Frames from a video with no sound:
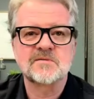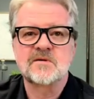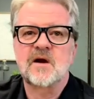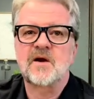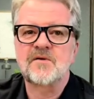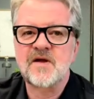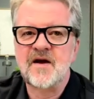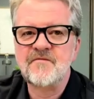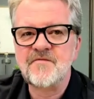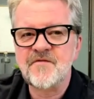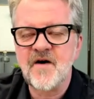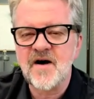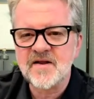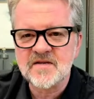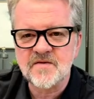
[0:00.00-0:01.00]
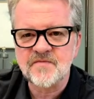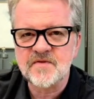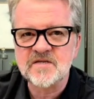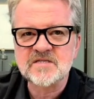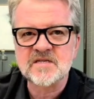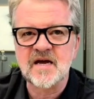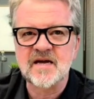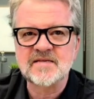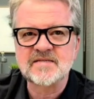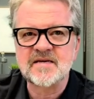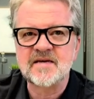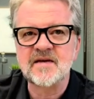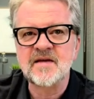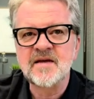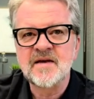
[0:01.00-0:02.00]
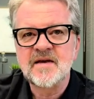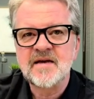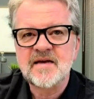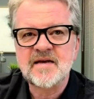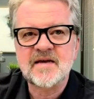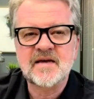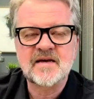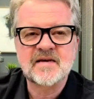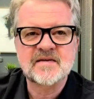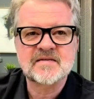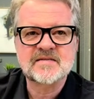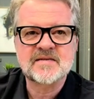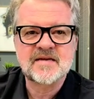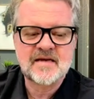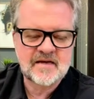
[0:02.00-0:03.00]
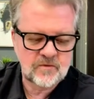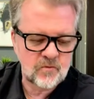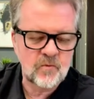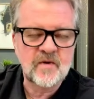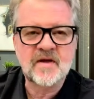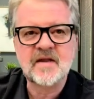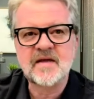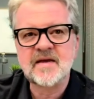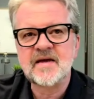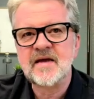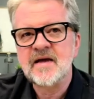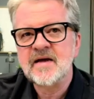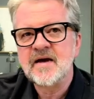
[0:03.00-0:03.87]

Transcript: are not fond of this idea is it really